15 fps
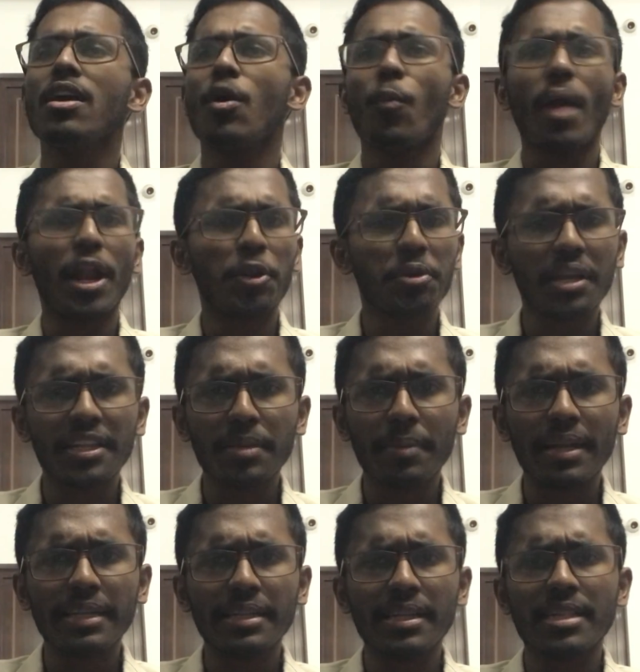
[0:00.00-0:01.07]
where to get the
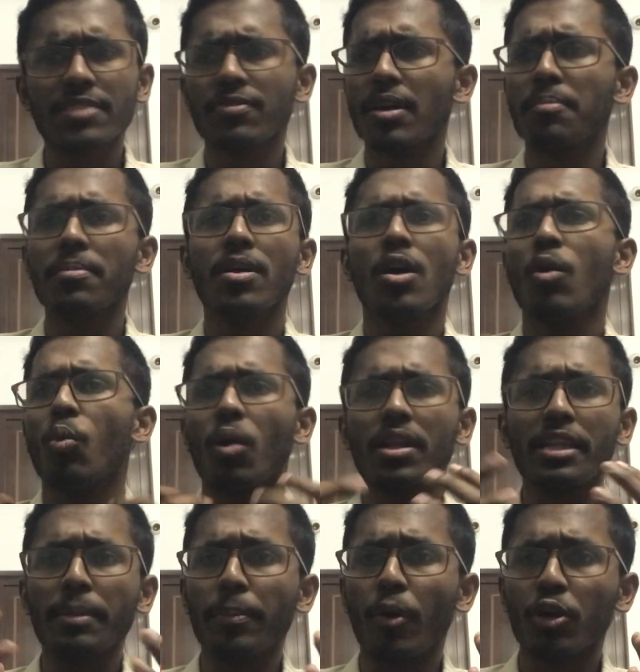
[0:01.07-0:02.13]
materials from, what are
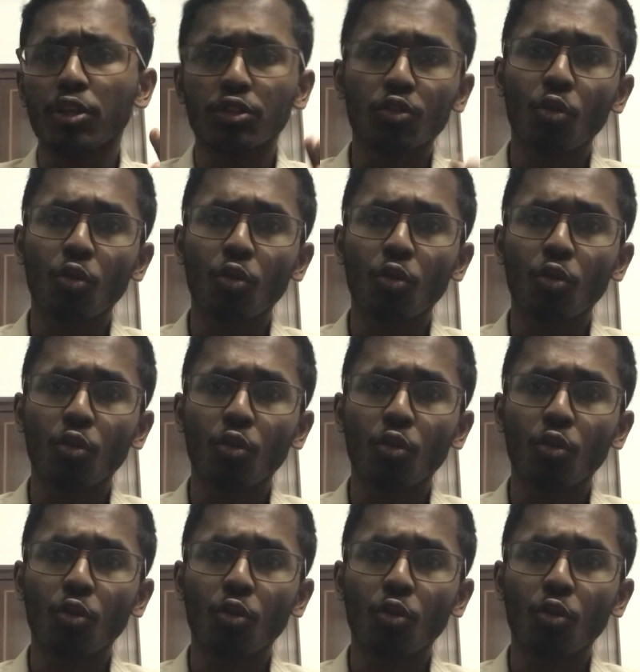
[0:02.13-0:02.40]
the important